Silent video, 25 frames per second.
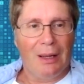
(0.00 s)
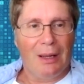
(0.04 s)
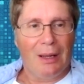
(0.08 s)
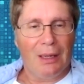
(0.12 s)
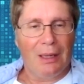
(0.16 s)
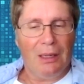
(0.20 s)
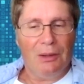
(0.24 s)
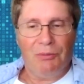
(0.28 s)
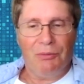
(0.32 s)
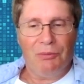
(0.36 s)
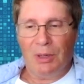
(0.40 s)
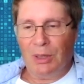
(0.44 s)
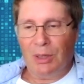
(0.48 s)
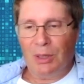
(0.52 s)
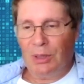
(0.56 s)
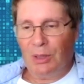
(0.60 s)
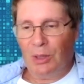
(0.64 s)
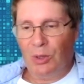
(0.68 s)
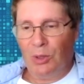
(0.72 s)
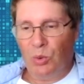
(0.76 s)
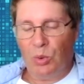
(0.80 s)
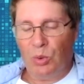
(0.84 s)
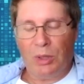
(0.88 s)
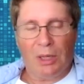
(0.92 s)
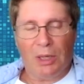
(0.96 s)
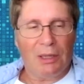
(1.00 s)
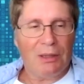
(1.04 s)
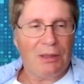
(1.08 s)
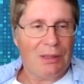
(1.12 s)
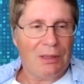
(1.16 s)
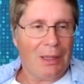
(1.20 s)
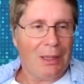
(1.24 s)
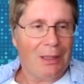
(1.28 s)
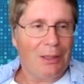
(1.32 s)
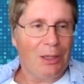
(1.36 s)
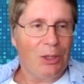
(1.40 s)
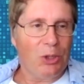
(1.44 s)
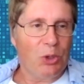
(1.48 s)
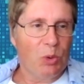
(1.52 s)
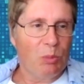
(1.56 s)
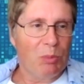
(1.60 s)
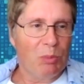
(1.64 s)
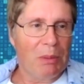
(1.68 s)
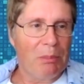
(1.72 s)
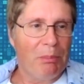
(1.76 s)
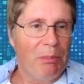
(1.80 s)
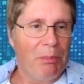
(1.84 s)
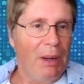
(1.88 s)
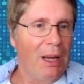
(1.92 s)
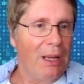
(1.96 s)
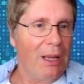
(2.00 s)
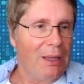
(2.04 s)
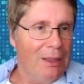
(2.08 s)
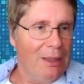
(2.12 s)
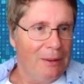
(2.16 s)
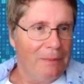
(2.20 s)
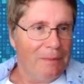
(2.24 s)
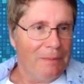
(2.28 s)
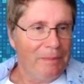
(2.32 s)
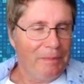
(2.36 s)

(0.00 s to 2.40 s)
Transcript: even look inside the human body.